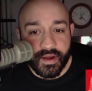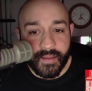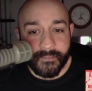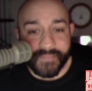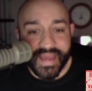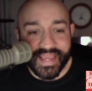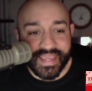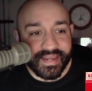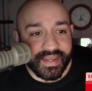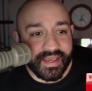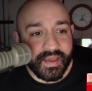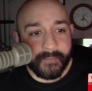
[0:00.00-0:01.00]

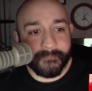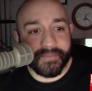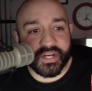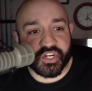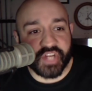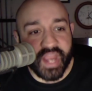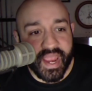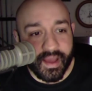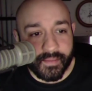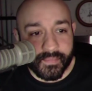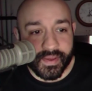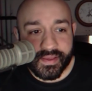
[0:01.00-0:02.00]
Megan
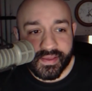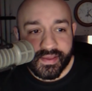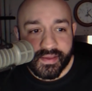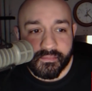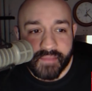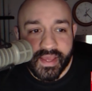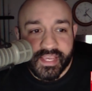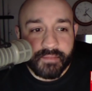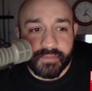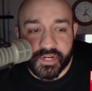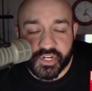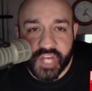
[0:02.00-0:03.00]
Basham Megan
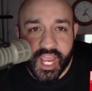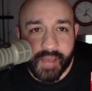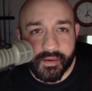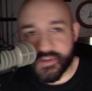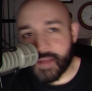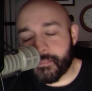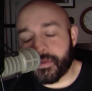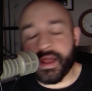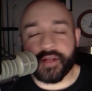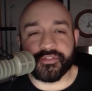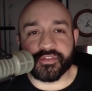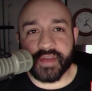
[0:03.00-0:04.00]
Basham. If I'm
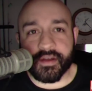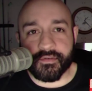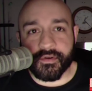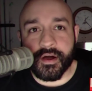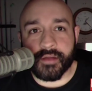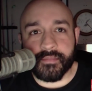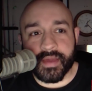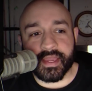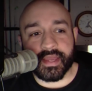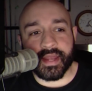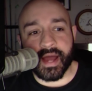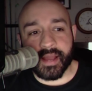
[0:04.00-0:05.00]
pronouncing that wrong,
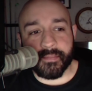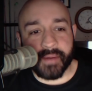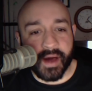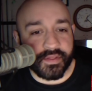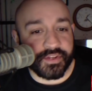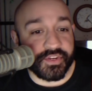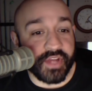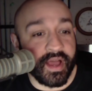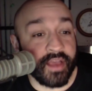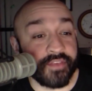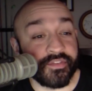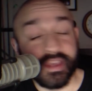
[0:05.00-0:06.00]
Megan, I
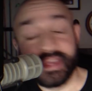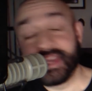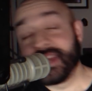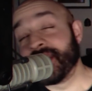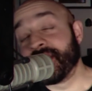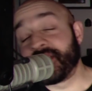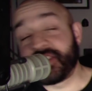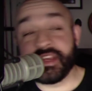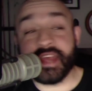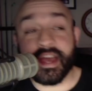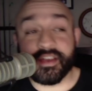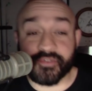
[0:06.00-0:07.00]
apologize. She
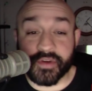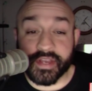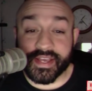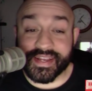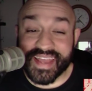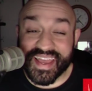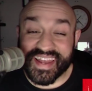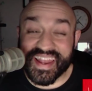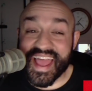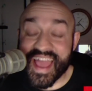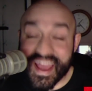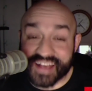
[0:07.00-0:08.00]
has written an
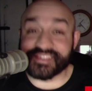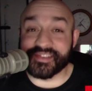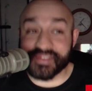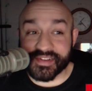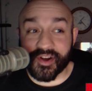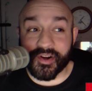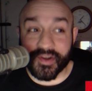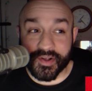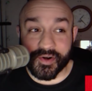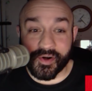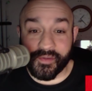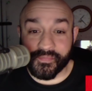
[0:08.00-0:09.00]
excellent
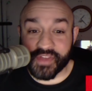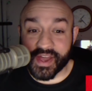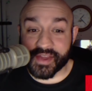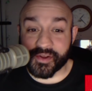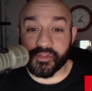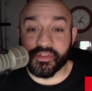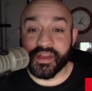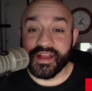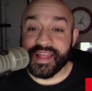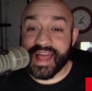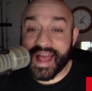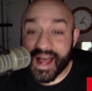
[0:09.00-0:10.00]
article titled
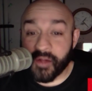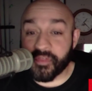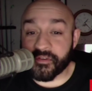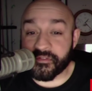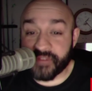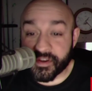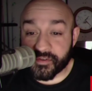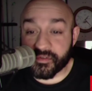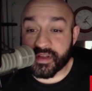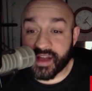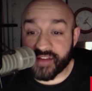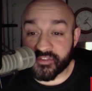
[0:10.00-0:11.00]
How the Federal
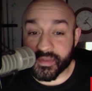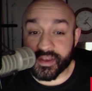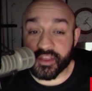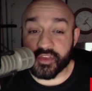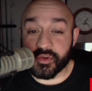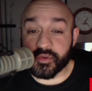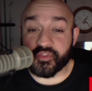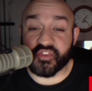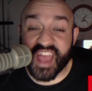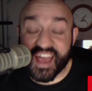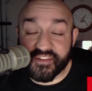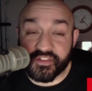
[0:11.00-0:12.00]
Government Used
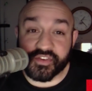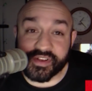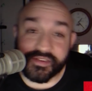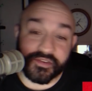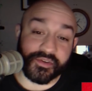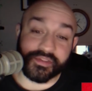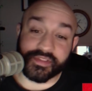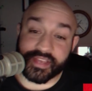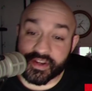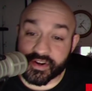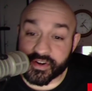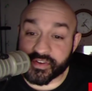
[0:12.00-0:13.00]
Evangelical
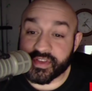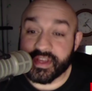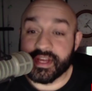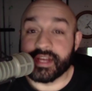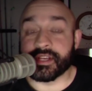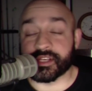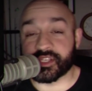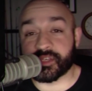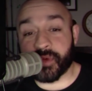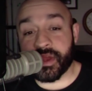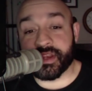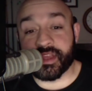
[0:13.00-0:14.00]
Leaders to
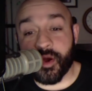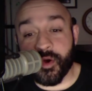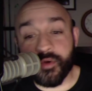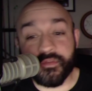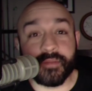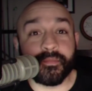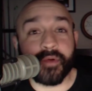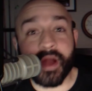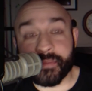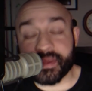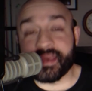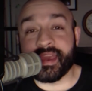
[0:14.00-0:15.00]
Spread COVID
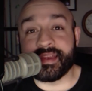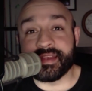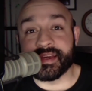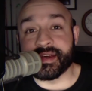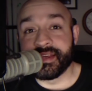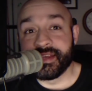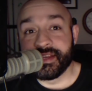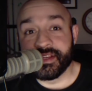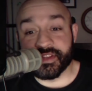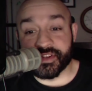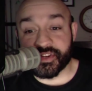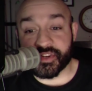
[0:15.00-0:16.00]
Propaganda
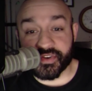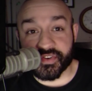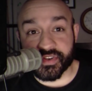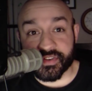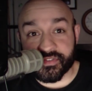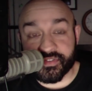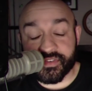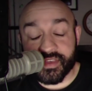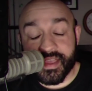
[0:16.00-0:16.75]
to Churches.